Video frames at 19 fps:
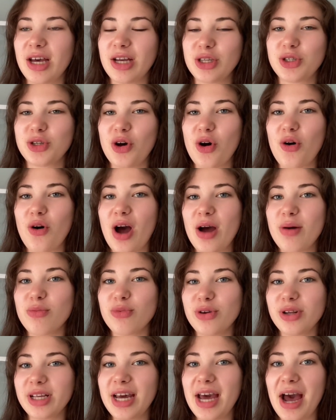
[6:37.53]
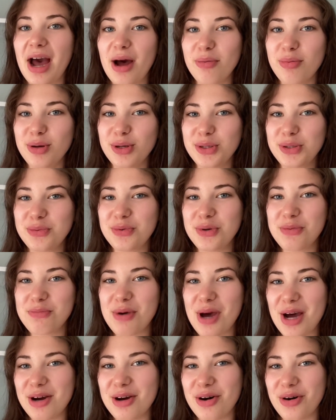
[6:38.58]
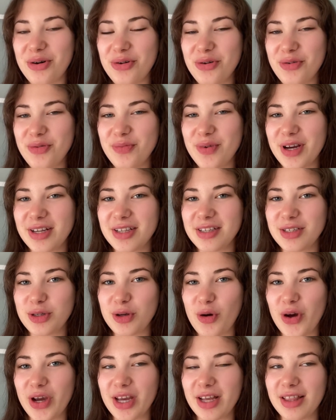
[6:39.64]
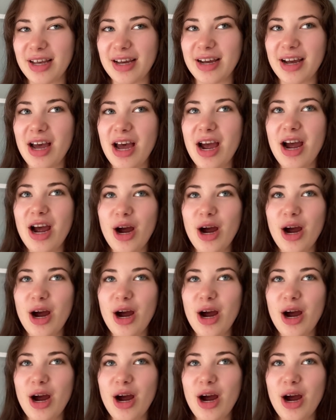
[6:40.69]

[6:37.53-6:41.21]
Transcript: And so I'm really happy to be back home, and so I can like